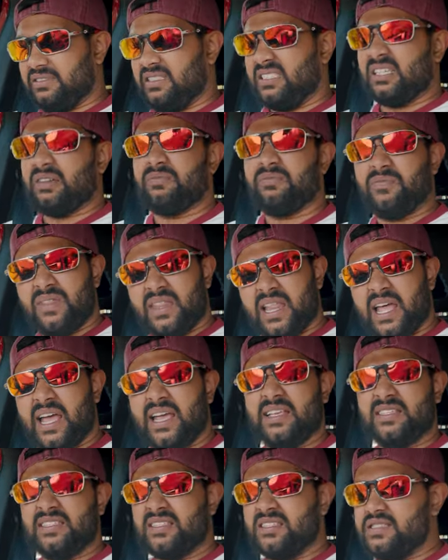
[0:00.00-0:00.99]
some
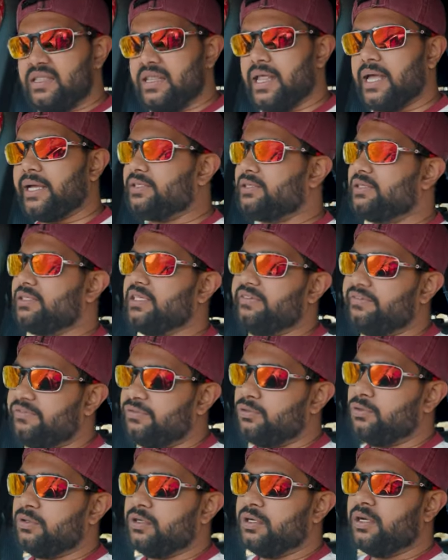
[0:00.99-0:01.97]
nice
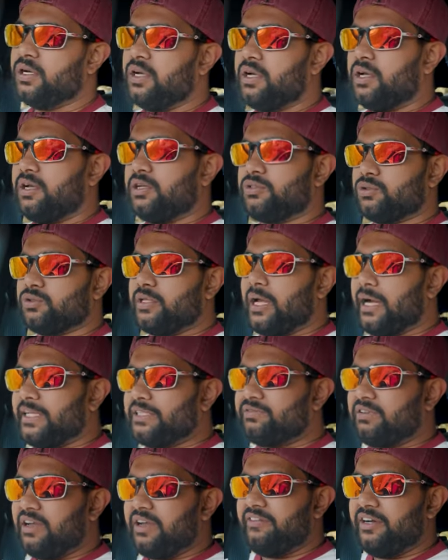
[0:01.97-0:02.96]
seafood. So that
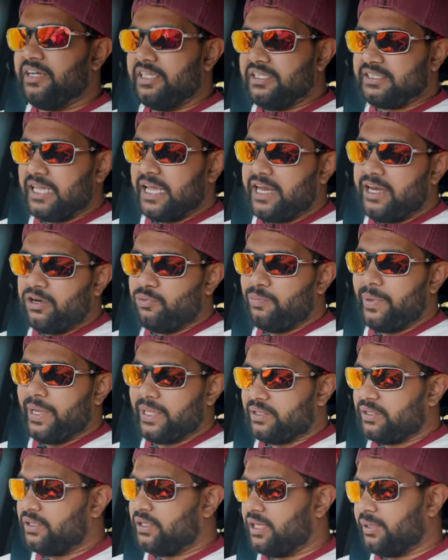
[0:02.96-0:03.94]
is why we decided to
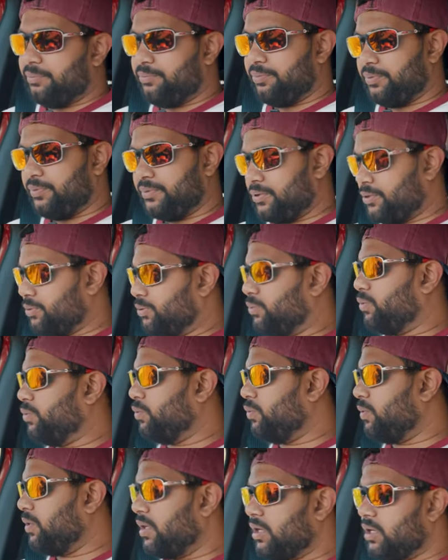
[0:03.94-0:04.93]
make the trip to
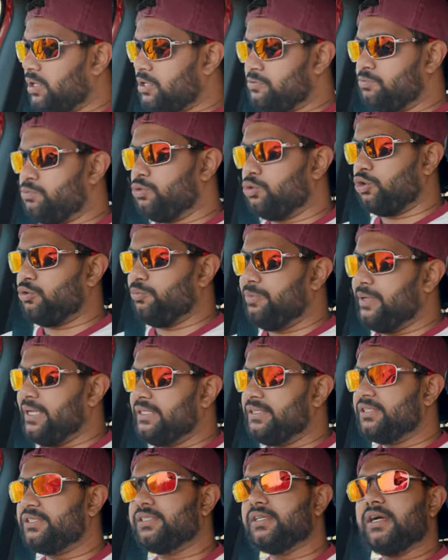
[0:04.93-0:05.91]
Murud
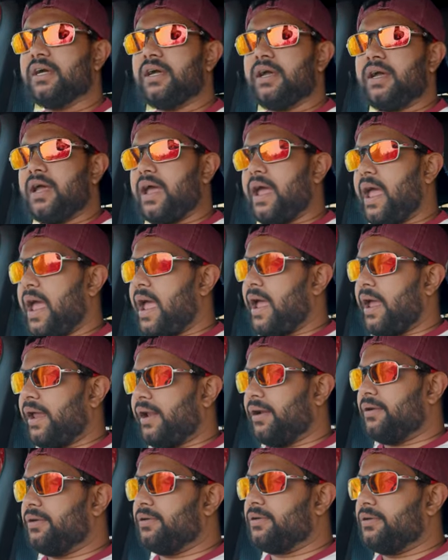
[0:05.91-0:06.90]
Beach.
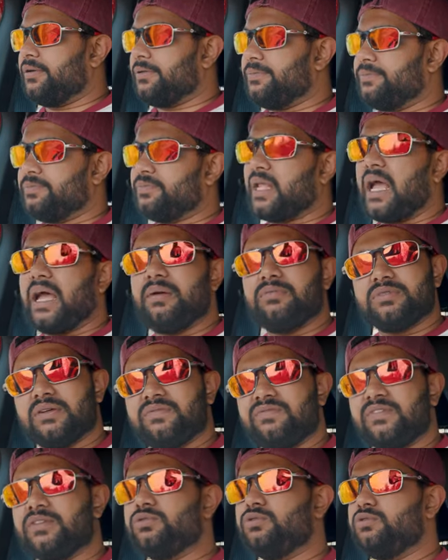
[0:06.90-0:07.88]
And I'm
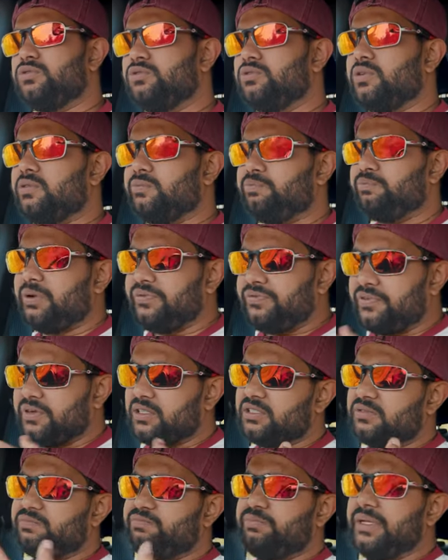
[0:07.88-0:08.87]
someone who
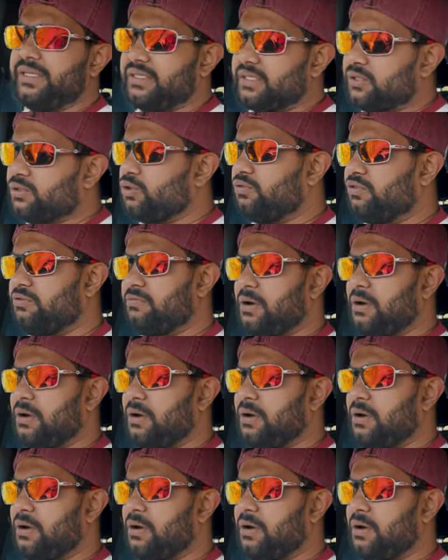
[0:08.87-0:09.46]
prefers beaches over